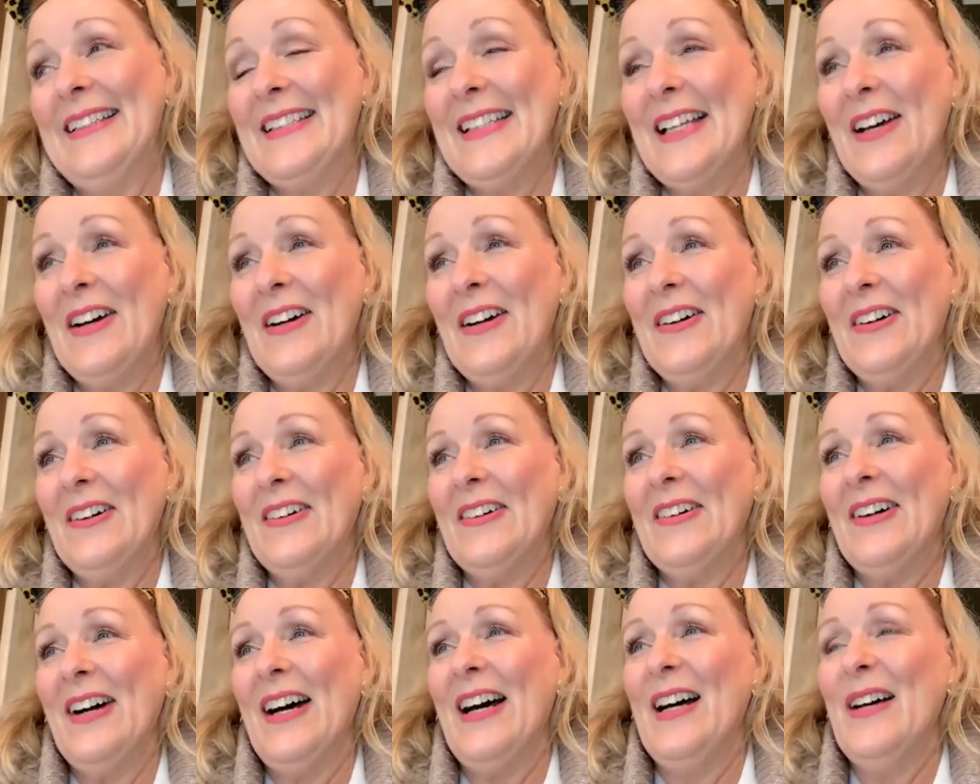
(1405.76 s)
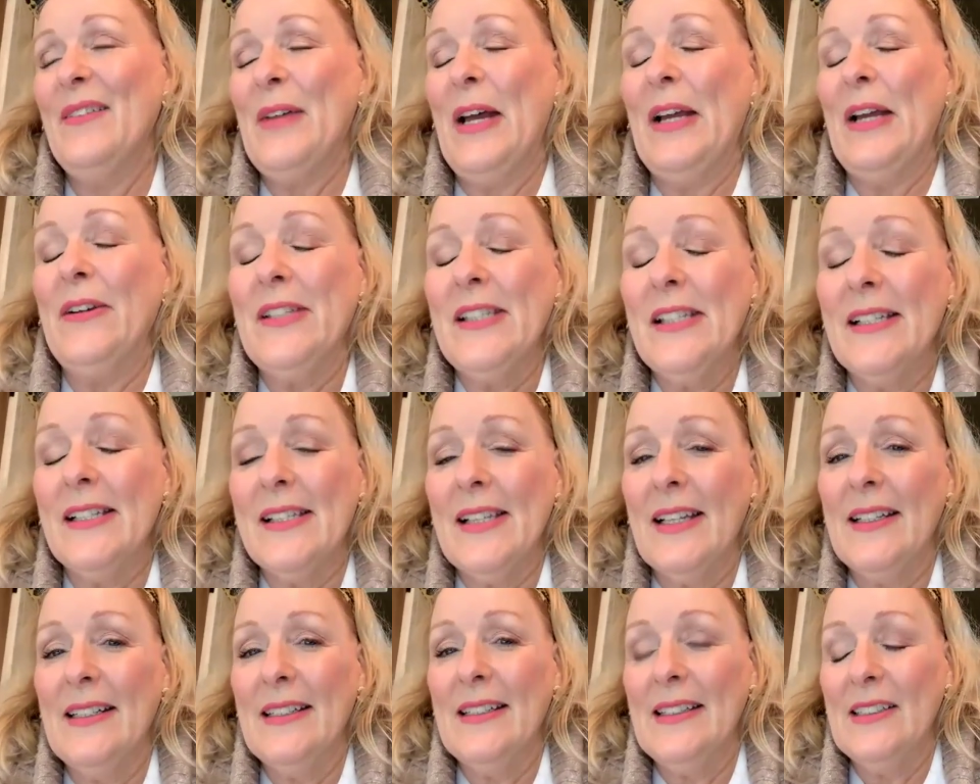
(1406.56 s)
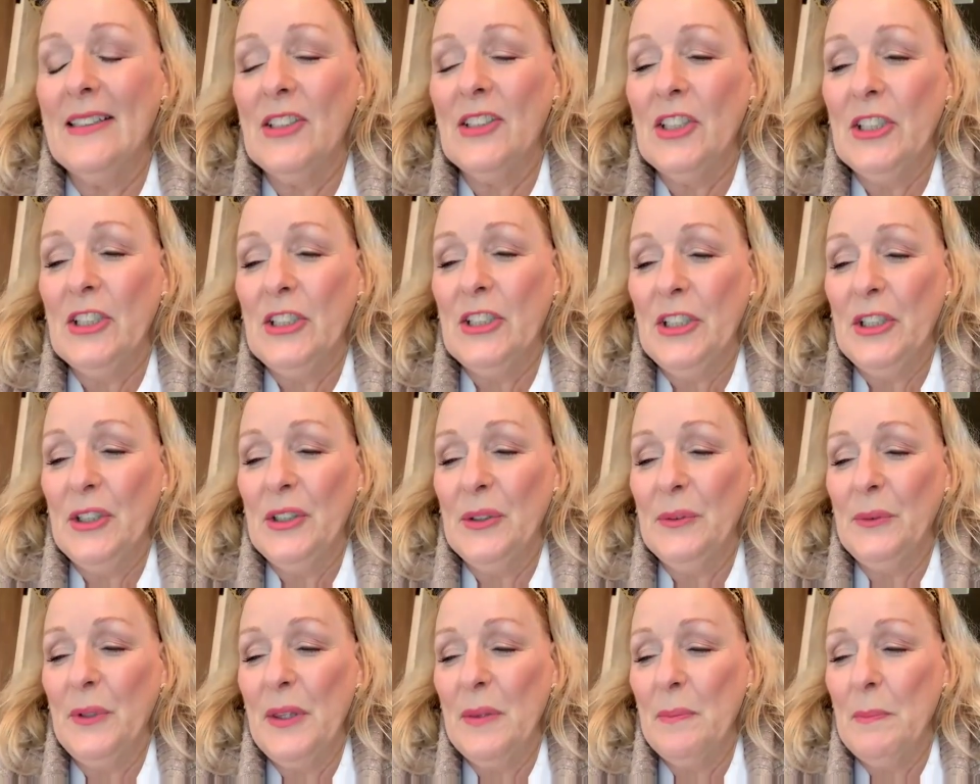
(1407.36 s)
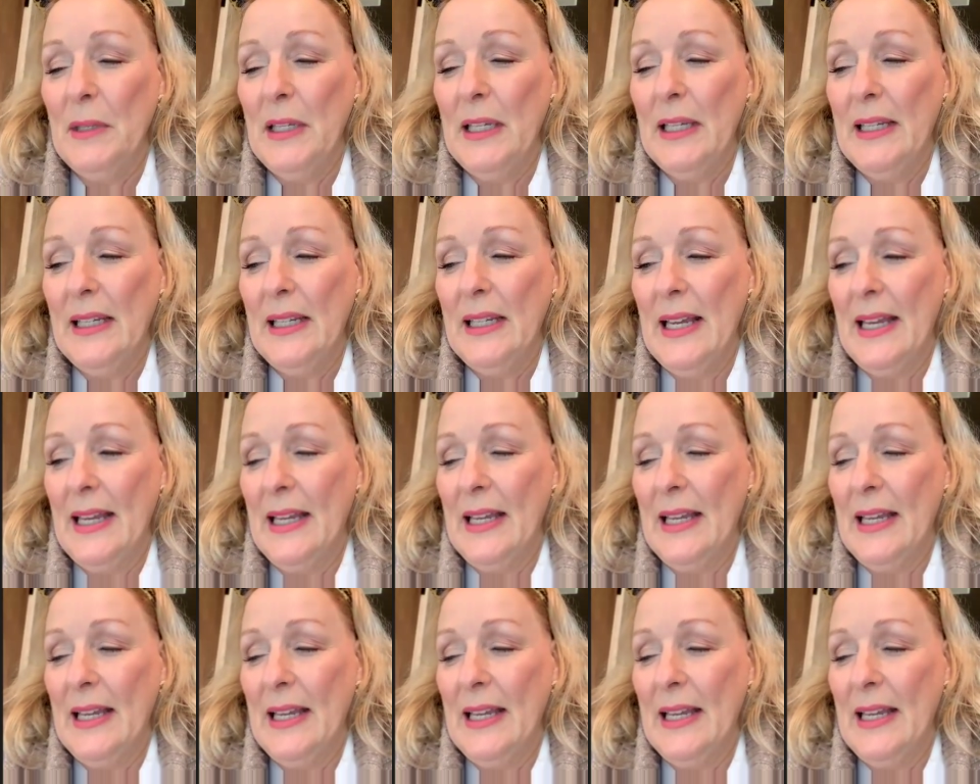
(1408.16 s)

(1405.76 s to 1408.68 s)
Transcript: So I was excited that she shared it with me.